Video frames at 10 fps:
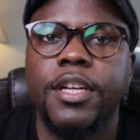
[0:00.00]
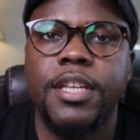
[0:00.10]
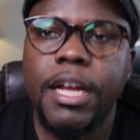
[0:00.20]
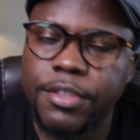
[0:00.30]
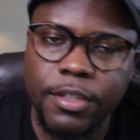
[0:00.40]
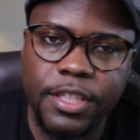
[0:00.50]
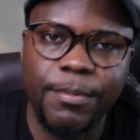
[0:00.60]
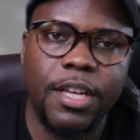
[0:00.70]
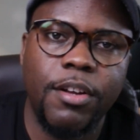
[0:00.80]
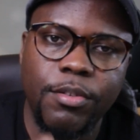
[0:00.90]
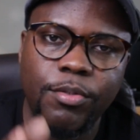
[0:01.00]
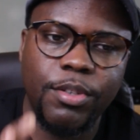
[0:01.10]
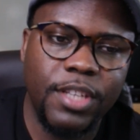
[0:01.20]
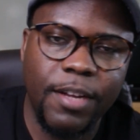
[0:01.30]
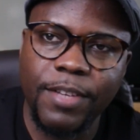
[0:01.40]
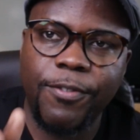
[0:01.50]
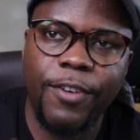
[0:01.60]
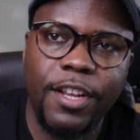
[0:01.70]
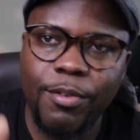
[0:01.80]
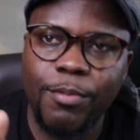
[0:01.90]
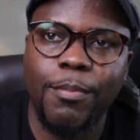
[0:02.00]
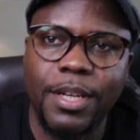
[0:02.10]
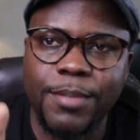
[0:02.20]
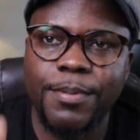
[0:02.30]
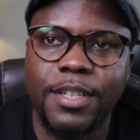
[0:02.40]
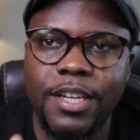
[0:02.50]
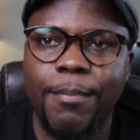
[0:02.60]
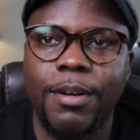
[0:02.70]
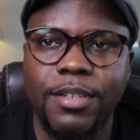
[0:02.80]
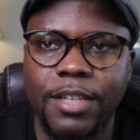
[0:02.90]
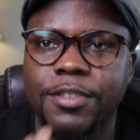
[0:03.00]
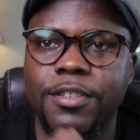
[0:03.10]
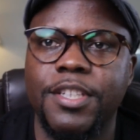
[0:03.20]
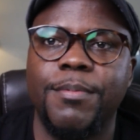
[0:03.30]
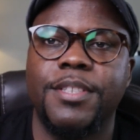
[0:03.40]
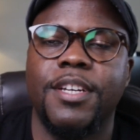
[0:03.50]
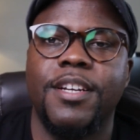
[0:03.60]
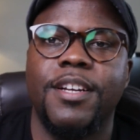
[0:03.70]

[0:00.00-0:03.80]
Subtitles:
Nelson Chamisa, we will never find Lumumba speaking about Nelson Chamisa.